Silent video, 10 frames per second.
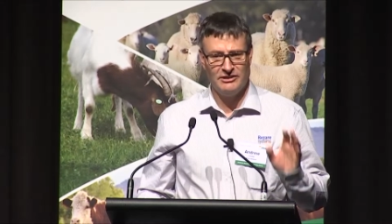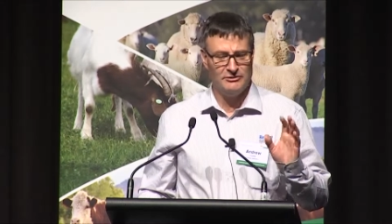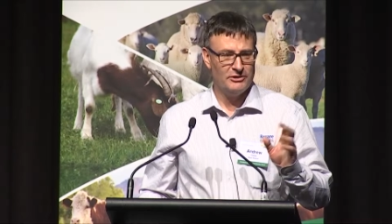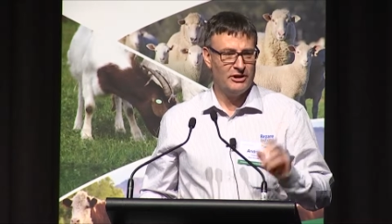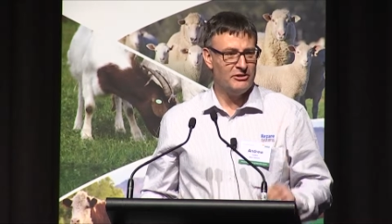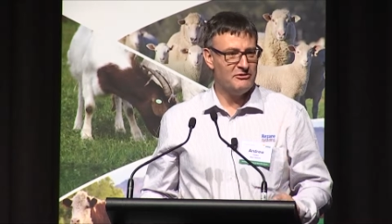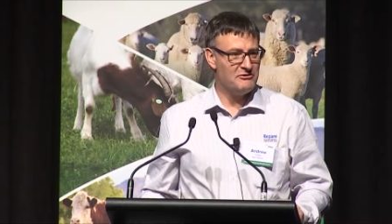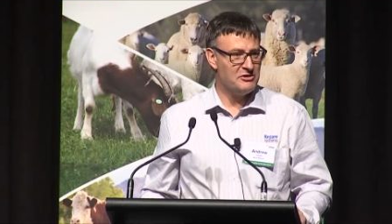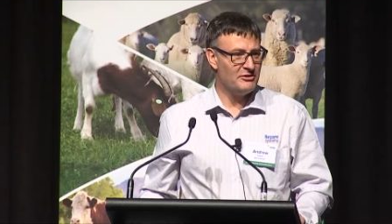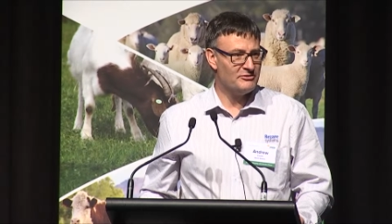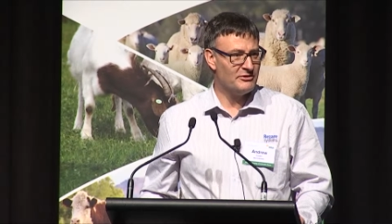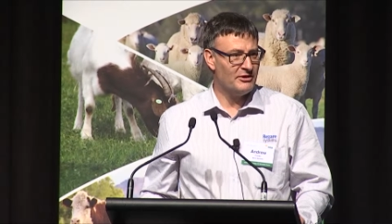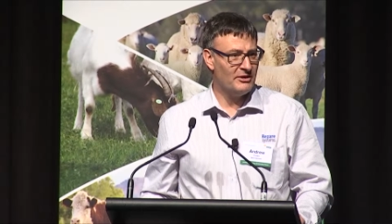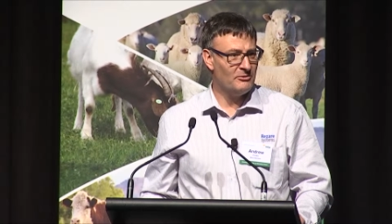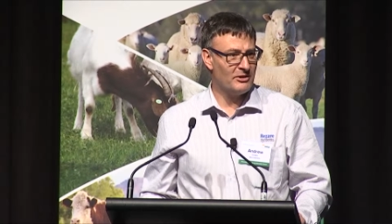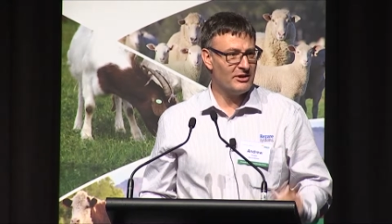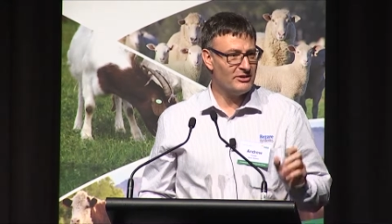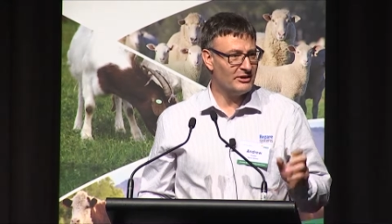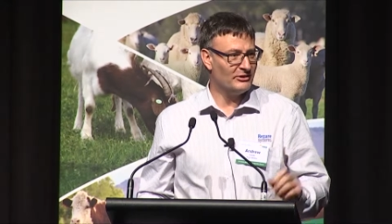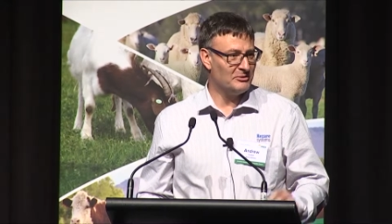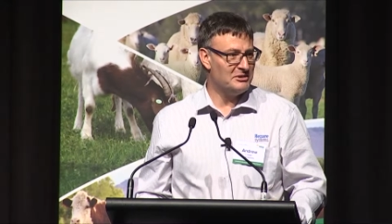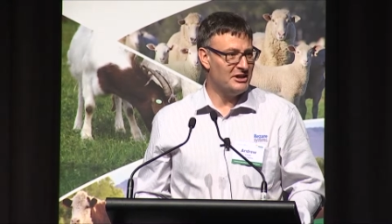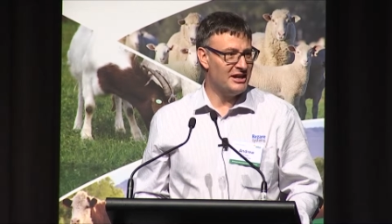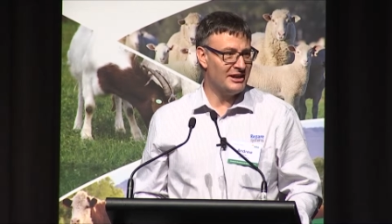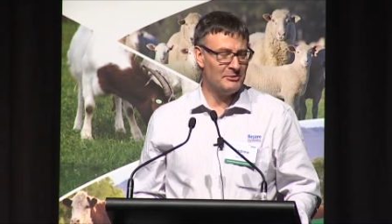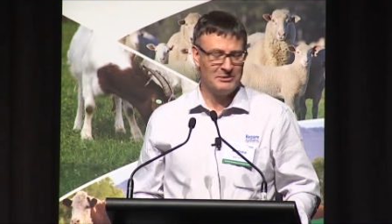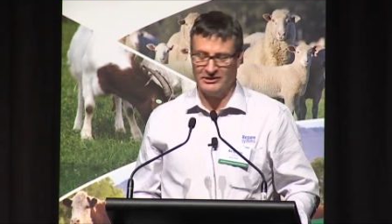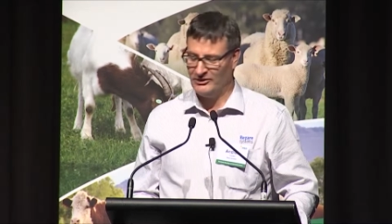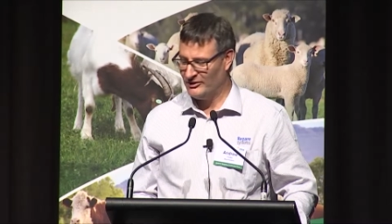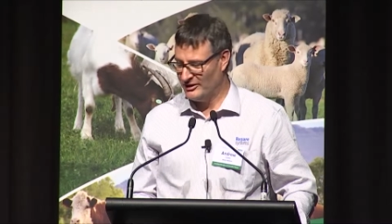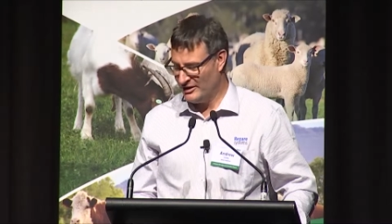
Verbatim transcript: give you an overview of what I think are some key elements.